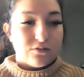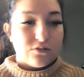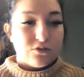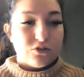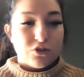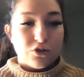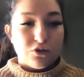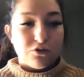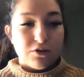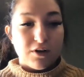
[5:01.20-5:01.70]

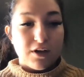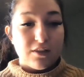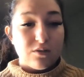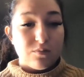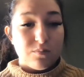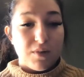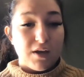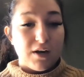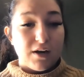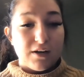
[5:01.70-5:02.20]
to create the
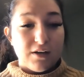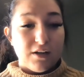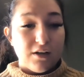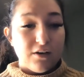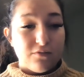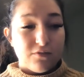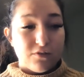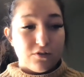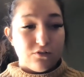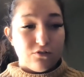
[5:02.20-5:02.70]
main idea
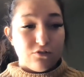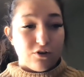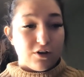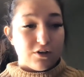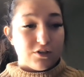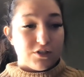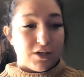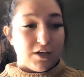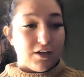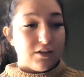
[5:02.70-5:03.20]
for this
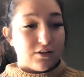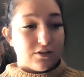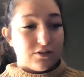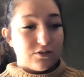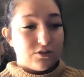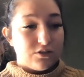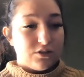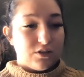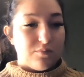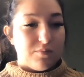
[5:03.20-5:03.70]
grand
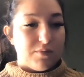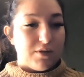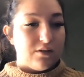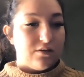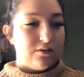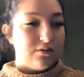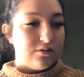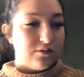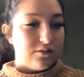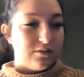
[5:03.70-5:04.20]
challenge. I
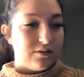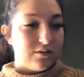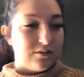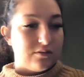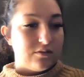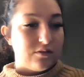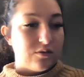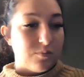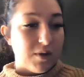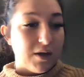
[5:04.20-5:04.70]
mean,
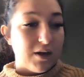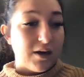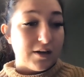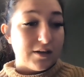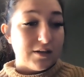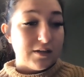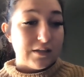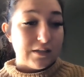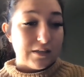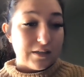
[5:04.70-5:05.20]
the main
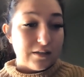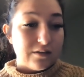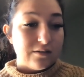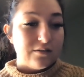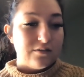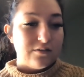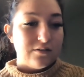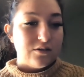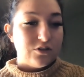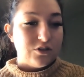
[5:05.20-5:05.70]
idea
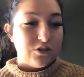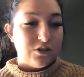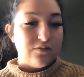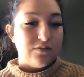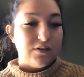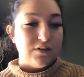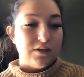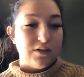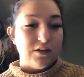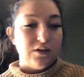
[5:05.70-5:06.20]
is
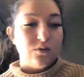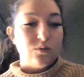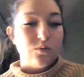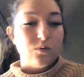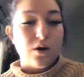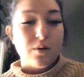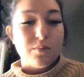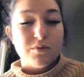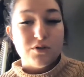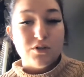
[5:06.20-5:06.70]
achieving equal
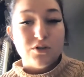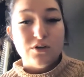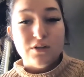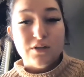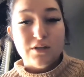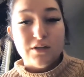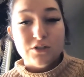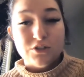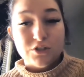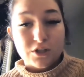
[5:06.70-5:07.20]

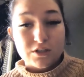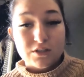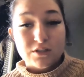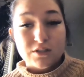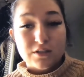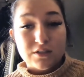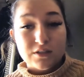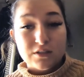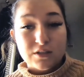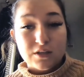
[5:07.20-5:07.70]
opportunity and
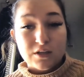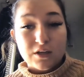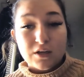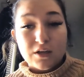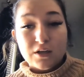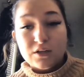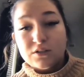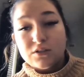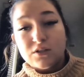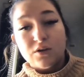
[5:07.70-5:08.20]
justice.
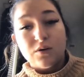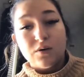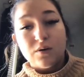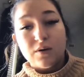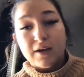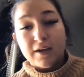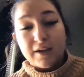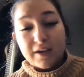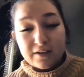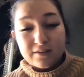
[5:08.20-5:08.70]
So
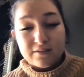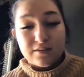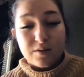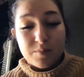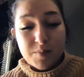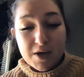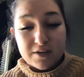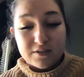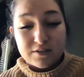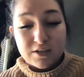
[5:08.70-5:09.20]
I guess I'm
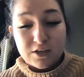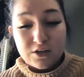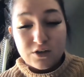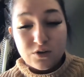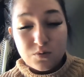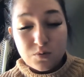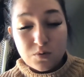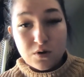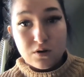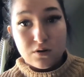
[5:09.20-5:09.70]
asking
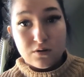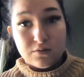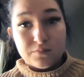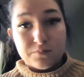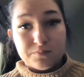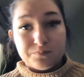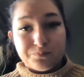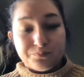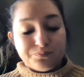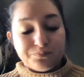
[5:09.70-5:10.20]
you
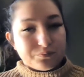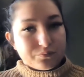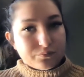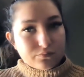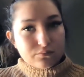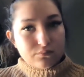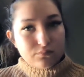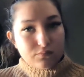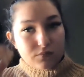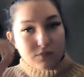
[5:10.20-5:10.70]
all,
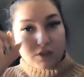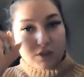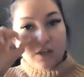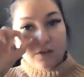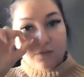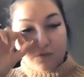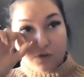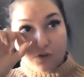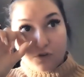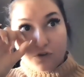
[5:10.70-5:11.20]

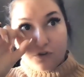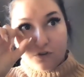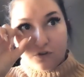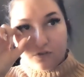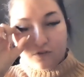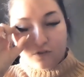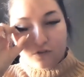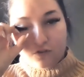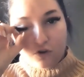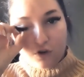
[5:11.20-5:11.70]
if you choose
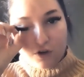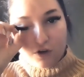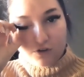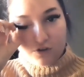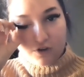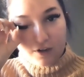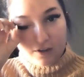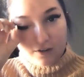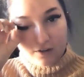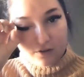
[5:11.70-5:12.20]
this grand
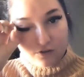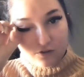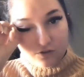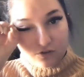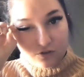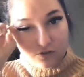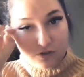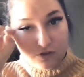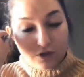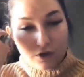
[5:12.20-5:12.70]
challenge,
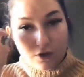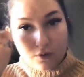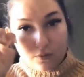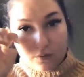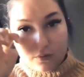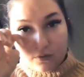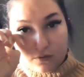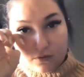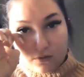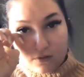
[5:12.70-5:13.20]
you know,
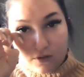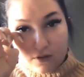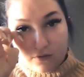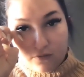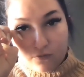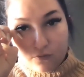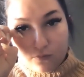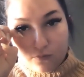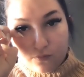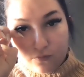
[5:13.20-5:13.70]

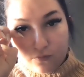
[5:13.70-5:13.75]
if